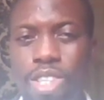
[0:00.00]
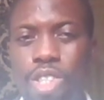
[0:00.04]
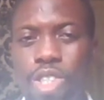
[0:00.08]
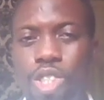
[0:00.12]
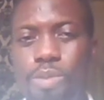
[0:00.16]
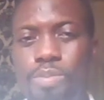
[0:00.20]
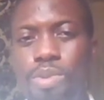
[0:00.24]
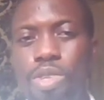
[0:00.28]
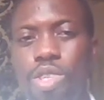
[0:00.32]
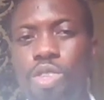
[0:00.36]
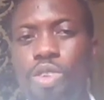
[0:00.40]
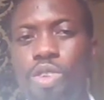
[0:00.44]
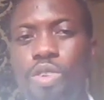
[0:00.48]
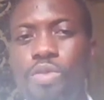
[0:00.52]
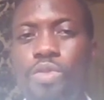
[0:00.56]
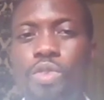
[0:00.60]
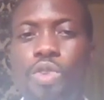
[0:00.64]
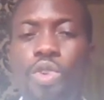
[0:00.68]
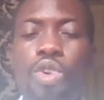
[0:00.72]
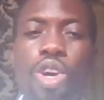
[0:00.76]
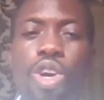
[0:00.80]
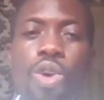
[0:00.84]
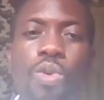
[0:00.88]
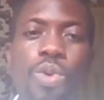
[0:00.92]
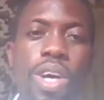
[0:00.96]
the spirit of
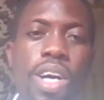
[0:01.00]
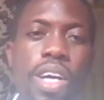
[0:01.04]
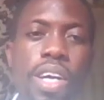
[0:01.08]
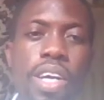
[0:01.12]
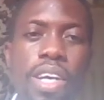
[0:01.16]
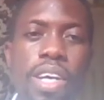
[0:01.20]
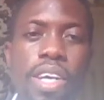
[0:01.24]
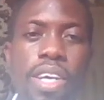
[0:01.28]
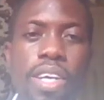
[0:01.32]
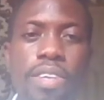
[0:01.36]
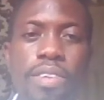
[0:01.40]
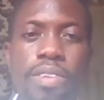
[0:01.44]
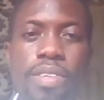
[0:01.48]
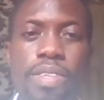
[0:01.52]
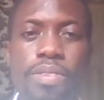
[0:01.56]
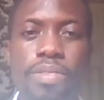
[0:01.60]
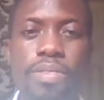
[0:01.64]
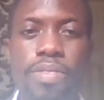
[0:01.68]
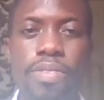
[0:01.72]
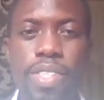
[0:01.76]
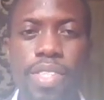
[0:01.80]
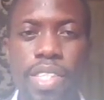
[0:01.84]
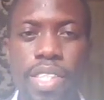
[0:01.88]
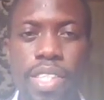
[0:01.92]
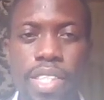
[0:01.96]
Yhwh,
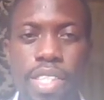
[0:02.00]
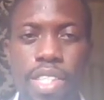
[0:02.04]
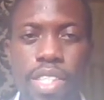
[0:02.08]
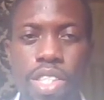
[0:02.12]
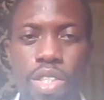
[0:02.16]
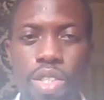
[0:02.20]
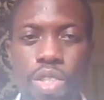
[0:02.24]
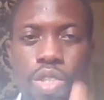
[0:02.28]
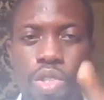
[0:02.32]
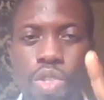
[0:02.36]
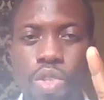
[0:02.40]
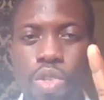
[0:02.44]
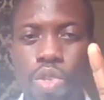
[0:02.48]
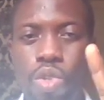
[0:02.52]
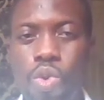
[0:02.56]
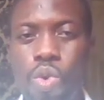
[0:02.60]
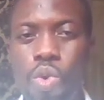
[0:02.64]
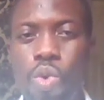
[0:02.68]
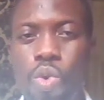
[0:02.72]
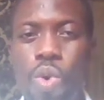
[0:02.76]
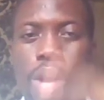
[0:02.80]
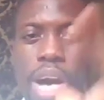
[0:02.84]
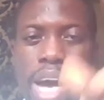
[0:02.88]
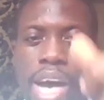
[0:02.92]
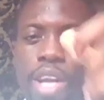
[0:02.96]

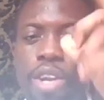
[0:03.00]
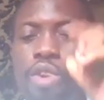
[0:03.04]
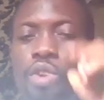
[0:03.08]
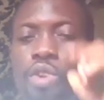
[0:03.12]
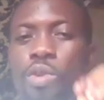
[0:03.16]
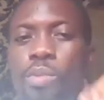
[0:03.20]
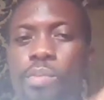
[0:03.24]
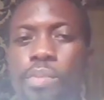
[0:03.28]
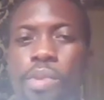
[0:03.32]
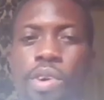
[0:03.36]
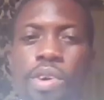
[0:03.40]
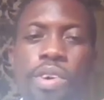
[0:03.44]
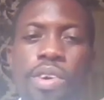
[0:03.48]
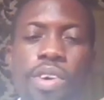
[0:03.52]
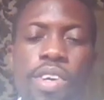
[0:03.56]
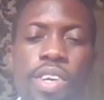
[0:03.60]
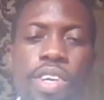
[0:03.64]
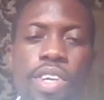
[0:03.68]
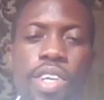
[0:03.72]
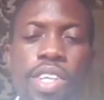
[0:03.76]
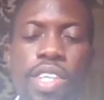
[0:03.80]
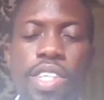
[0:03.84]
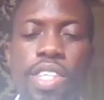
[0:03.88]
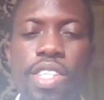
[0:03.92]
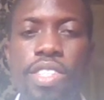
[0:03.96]
go and no more,
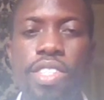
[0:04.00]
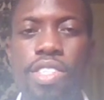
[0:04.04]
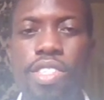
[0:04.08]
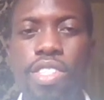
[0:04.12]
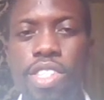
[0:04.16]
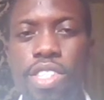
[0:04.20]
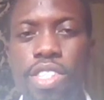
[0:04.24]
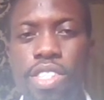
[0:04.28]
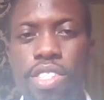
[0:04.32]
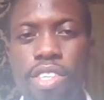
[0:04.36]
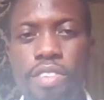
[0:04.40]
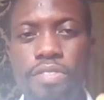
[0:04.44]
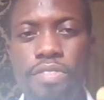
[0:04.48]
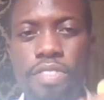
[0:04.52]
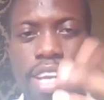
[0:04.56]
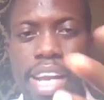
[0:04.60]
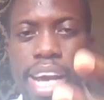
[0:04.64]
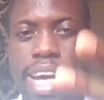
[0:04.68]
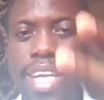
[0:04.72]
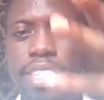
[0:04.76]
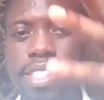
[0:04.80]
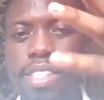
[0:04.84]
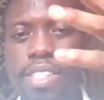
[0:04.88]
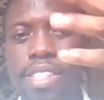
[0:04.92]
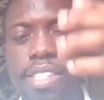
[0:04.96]
receive
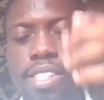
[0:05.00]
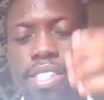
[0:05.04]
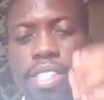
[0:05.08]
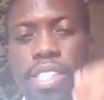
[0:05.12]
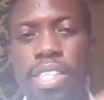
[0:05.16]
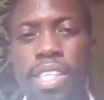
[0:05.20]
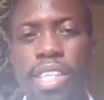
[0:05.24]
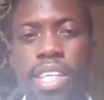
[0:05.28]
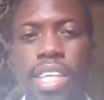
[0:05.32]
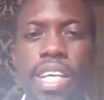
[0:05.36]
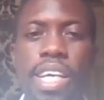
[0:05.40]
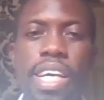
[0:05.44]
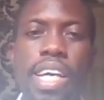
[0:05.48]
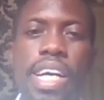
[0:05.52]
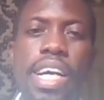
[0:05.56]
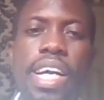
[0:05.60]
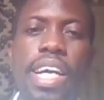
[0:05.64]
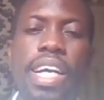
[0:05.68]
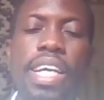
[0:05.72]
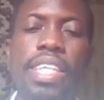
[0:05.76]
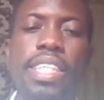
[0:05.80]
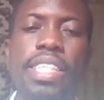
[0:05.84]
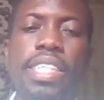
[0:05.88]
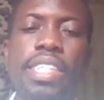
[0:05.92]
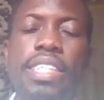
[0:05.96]
light
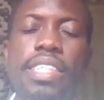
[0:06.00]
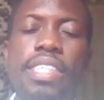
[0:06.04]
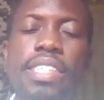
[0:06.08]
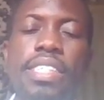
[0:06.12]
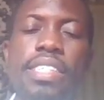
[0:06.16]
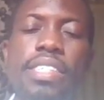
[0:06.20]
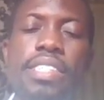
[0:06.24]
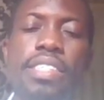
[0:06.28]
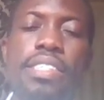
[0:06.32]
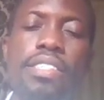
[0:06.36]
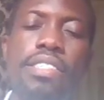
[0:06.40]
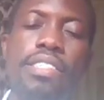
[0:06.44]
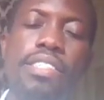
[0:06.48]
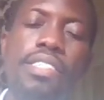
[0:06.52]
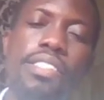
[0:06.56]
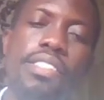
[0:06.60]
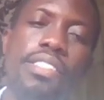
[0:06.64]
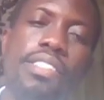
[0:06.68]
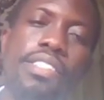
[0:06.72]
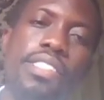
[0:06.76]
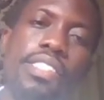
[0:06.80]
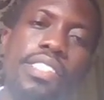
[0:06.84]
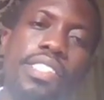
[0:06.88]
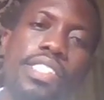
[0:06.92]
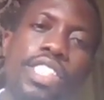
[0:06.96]

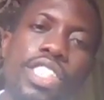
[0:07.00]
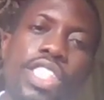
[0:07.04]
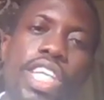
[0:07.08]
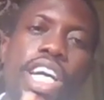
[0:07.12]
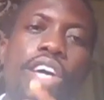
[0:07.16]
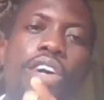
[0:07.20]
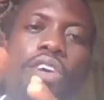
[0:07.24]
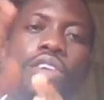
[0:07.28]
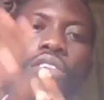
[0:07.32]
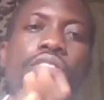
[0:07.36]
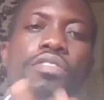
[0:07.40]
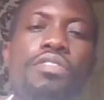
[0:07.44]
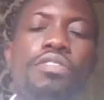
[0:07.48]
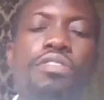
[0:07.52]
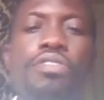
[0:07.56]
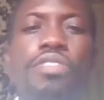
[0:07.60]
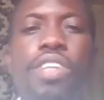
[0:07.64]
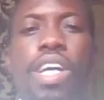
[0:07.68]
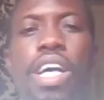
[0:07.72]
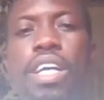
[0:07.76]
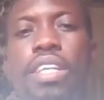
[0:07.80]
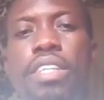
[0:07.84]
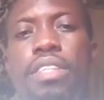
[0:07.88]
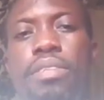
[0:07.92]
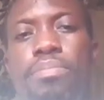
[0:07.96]
and triumph
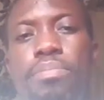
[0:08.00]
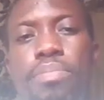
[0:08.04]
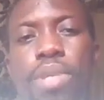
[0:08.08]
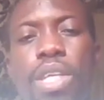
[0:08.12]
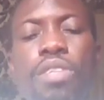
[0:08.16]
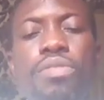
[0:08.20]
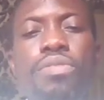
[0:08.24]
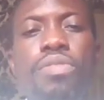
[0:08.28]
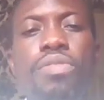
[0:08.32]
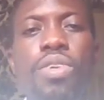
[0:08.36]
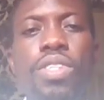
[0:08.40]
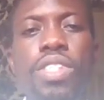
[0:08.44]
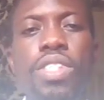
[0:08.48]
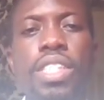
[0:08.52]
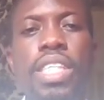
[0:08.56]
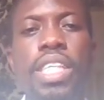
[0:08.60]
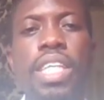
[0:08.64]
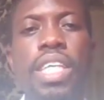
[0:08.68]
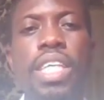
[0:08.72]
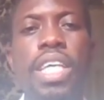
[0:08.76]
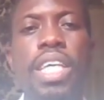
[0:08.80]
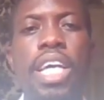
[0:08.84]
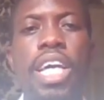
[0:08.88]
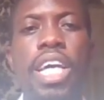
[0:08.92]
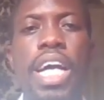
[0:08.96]
and break forth.
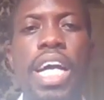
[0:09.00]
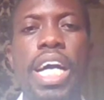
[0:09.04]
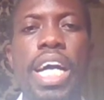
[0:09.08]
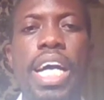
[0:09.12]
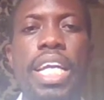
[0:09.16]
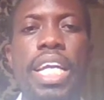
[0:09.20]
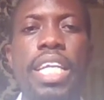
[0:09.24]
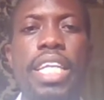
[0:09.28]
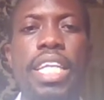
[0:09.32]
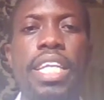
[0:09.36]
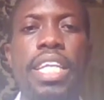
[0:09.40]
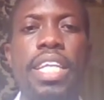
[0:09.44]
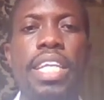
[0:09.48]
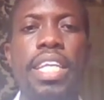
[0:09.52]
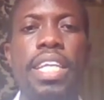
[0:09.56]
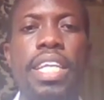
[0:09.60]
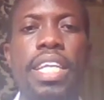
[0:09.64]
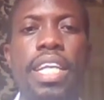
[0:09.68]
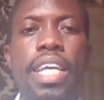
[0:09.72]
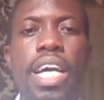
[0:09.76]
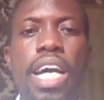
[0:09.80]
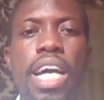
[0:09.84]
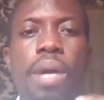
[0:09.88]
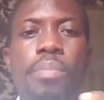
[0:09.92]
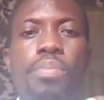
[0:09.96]
And
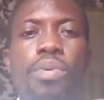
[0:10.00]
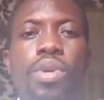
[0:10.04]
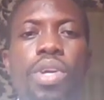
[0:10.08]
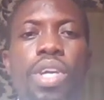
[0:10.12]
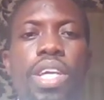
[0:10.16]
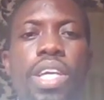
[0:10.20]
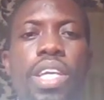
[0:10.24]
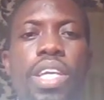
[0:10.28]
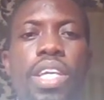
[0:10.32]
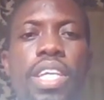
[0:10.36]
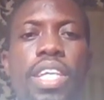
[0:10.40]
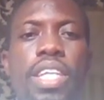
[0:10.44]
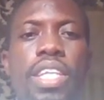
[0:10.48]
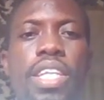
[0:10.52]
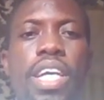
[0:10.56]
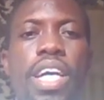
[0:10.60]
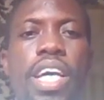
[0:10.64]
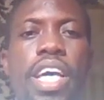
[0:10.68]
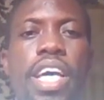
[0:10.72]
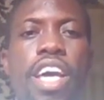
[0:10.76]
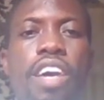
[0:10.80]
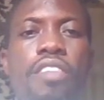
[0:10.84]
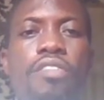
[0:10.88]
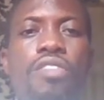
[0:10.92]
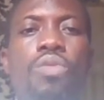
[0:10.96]
I pray
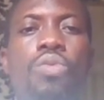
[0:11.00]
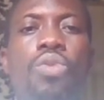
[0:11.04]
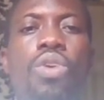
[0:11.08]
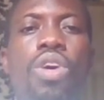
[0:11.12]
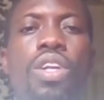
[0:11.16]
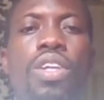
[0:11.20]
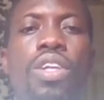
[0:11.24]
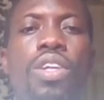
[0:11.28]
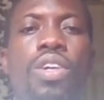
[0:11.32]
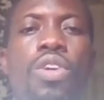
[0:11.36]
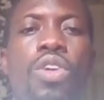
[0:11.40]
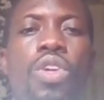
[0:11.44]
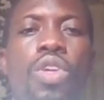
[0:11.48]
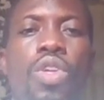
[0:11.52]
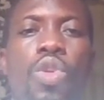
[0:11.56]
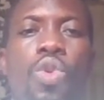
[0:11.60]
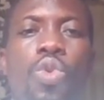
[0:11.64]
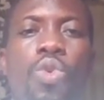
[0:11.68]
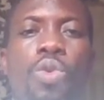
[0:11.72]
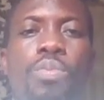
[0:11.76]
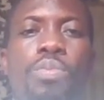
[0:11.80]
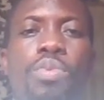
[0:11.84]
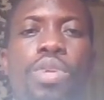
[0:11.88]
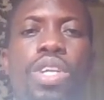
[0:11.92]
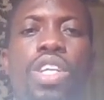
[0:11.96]
that everyone,
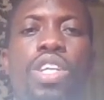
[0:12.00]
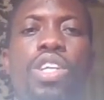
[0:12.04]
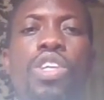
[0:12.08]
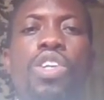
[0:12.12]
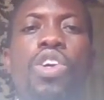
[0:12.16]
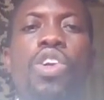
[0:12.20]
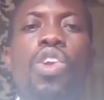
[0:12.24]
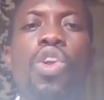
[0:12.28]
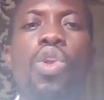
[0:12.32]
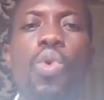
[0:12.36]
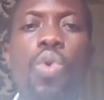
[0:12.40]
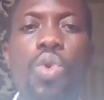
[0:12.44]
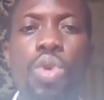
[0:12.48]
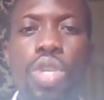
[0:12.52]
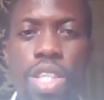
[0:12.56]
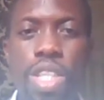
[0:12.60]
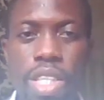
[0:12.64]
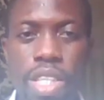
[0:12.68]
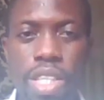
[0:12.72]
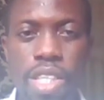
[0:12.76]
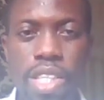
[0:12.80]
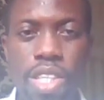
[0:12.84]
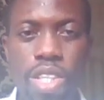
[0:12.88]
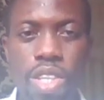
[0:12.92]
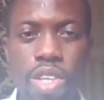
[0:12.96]
you bring
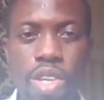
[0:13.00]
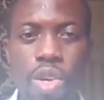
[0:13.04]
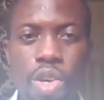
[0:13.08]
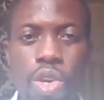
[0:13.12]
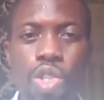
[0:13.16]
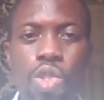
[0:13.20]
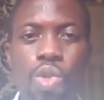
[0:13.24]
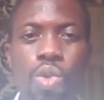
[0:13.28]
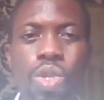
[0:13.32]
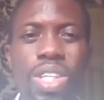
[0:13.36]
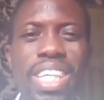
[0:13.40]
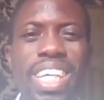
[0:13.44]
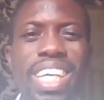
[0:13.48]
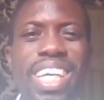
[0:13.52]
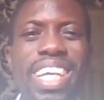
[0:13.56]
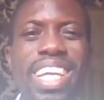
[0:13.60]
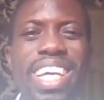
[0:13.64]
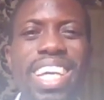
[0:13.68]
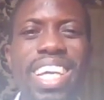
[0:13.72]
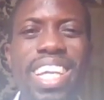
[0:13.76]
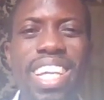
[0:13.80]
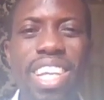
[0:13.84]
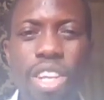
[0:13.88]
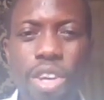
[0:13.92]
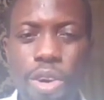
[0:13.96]
glory unto the
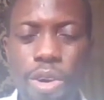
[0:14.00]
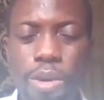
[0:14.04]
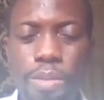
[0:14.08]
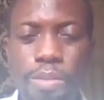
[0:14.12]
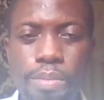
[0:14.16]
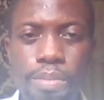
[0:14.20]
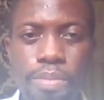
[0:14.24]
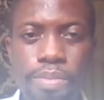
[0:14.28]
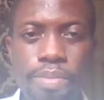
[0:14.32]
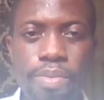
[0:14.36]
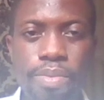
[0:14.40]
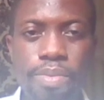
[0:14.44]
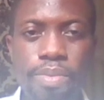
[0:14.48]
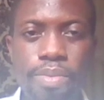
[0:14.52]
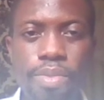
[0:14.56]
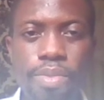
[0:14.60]
kingdom